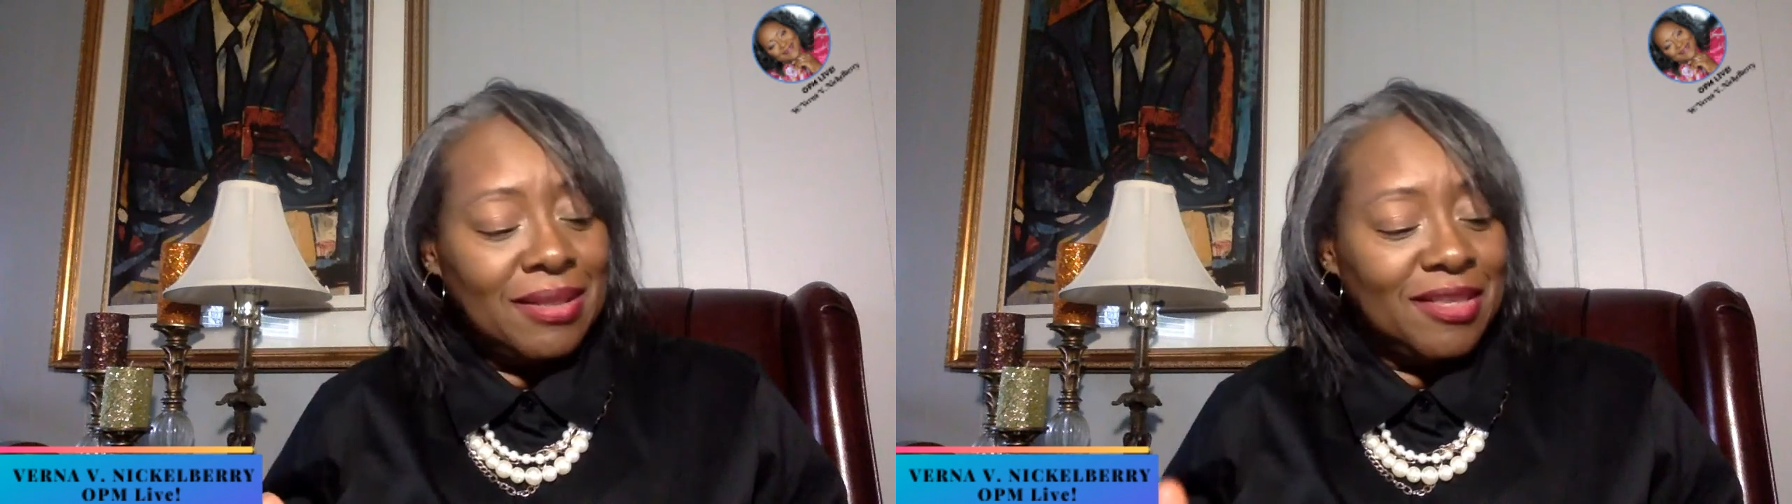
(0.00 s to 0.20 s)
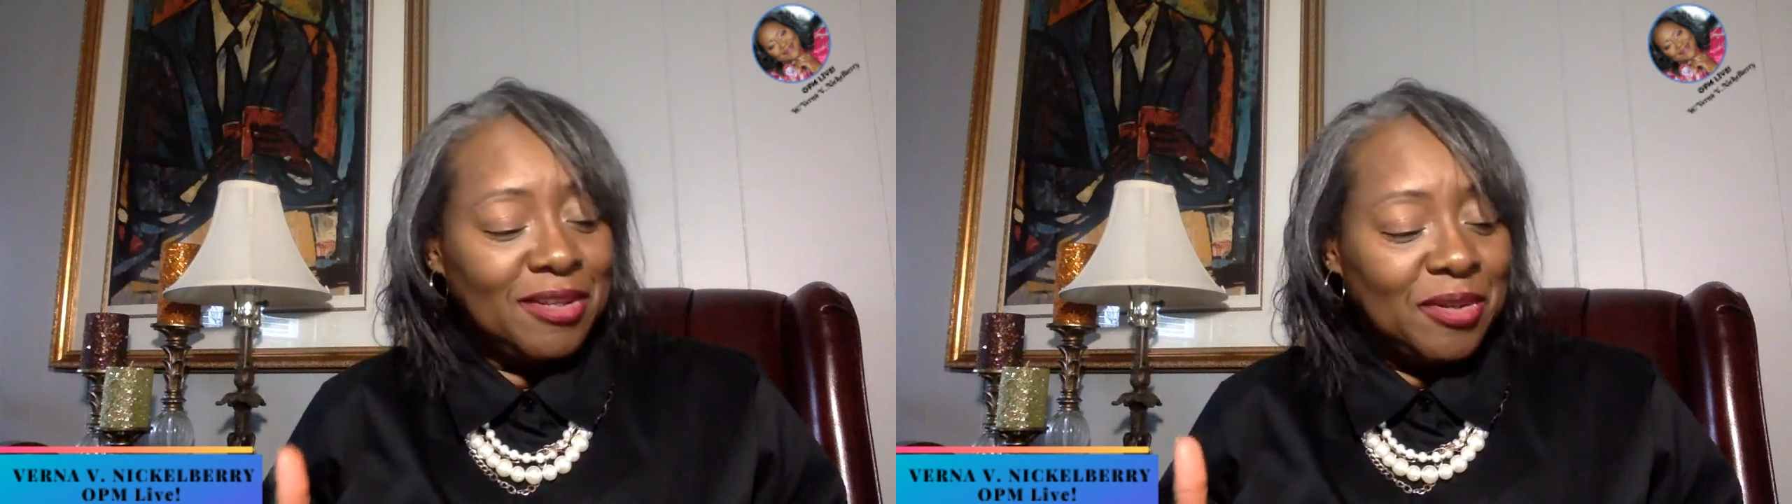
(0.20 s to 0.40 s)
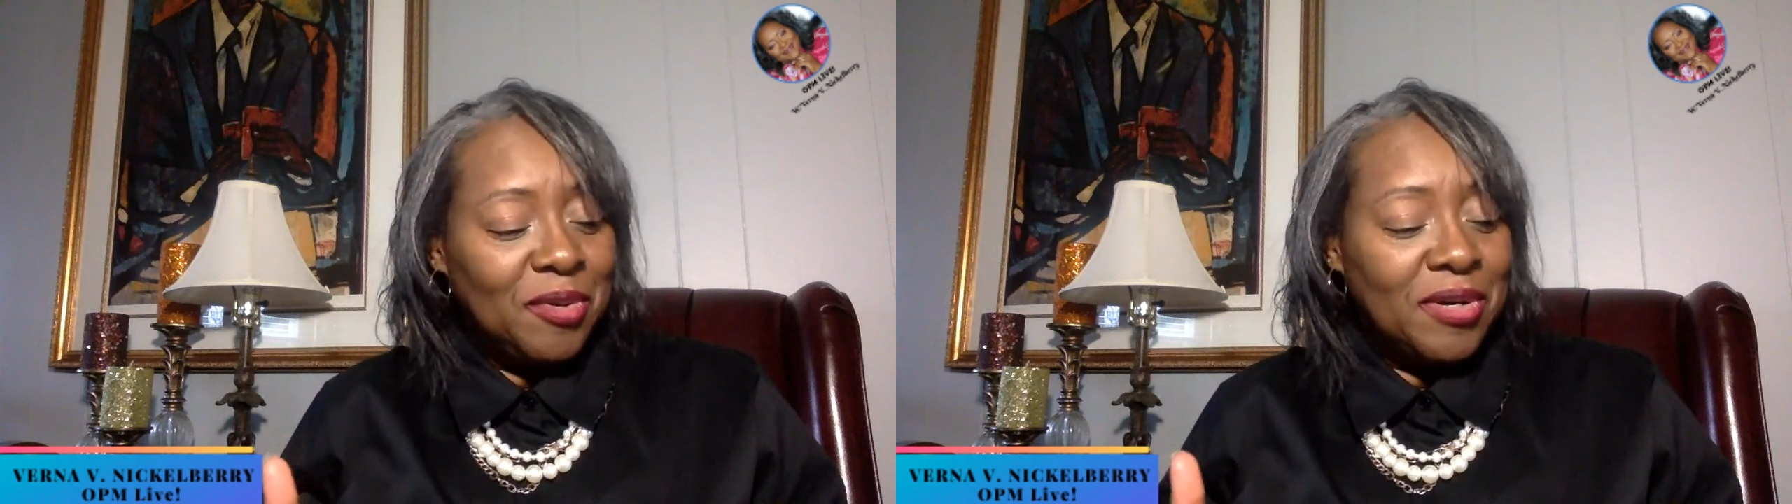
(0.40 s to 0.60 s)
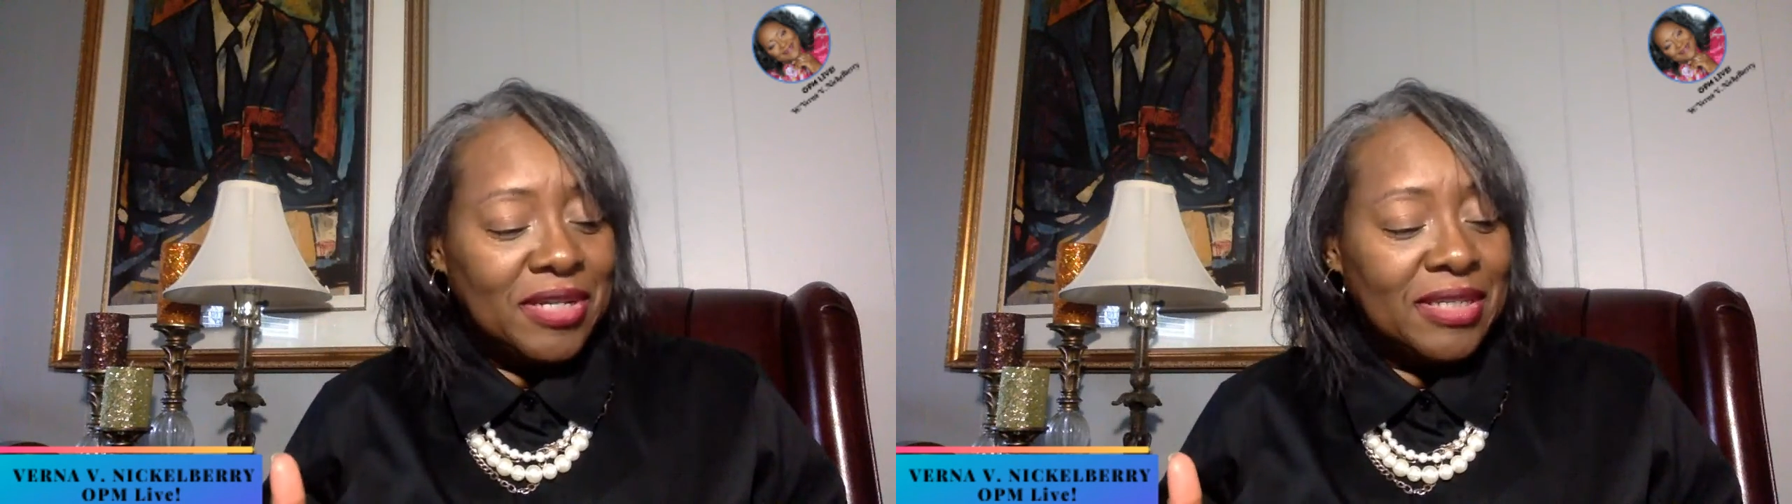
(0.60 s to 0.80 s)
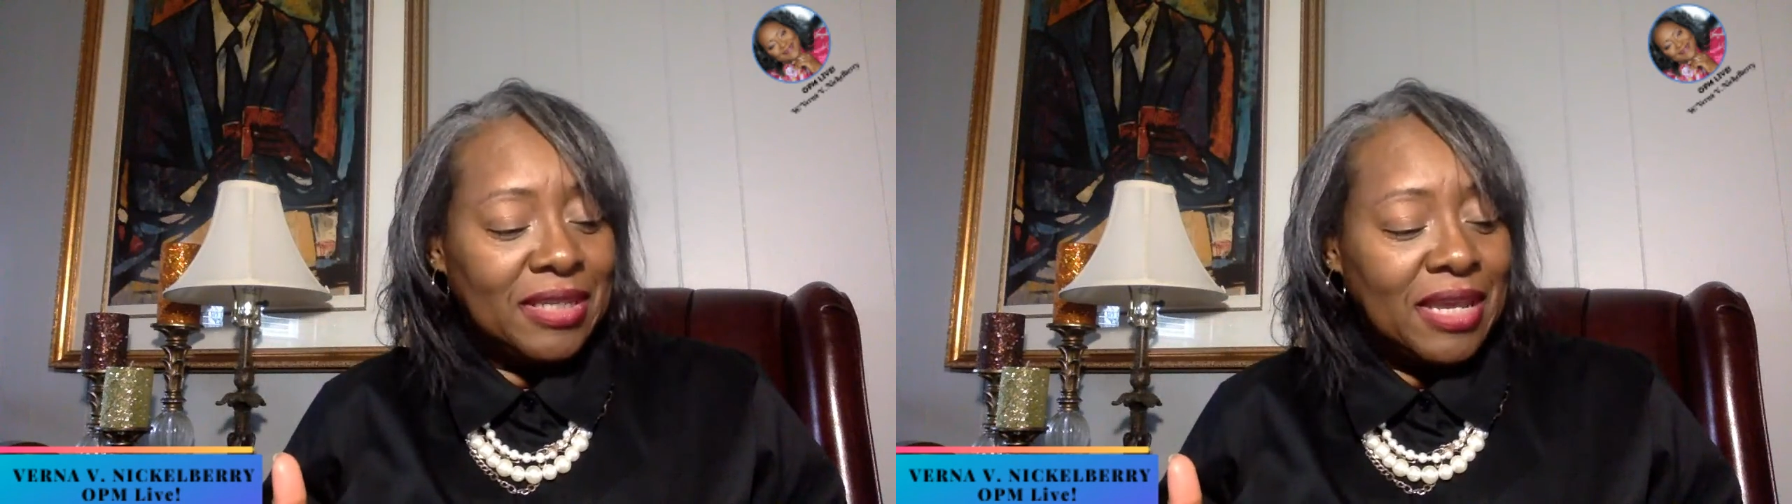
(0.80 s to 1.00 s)
the Lord
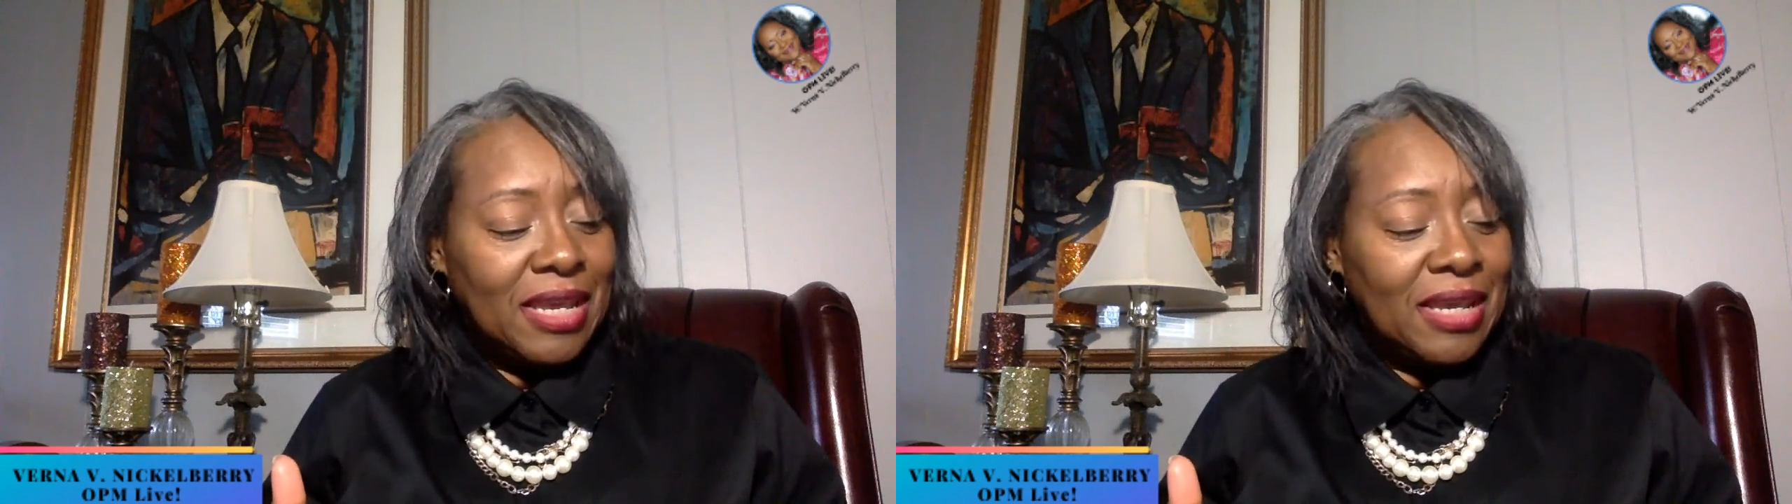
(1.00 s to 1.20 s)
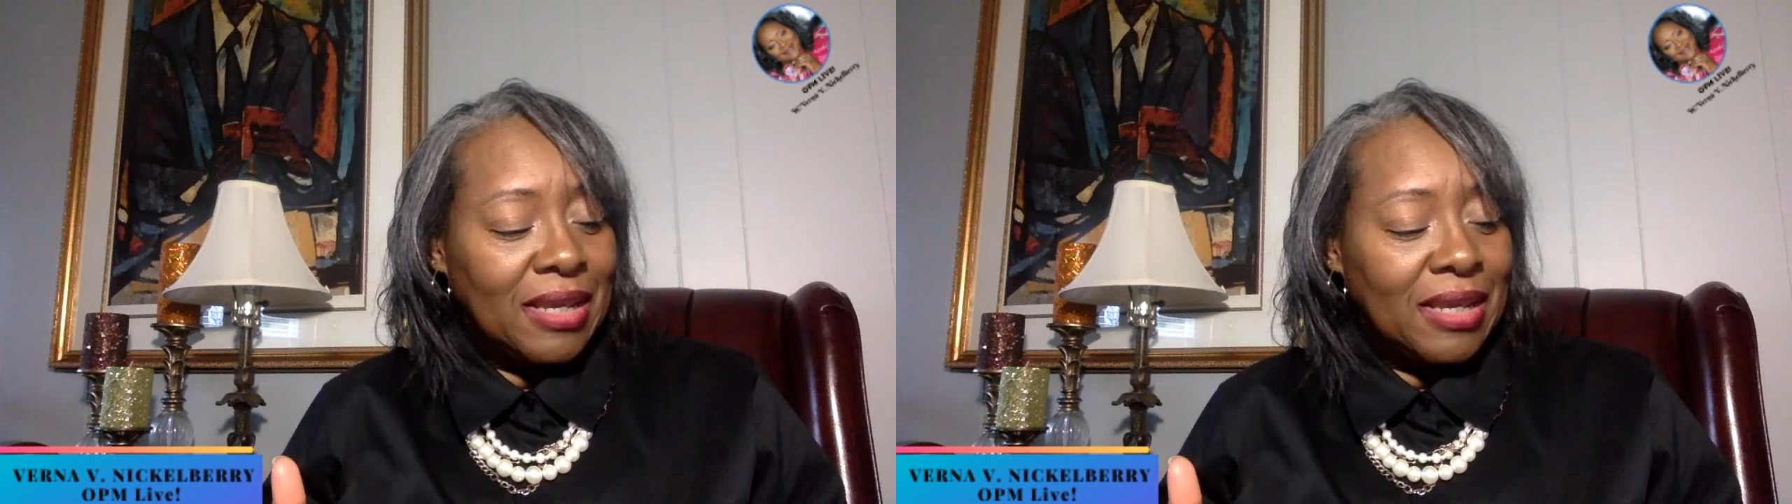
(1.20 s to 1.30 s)
is saying,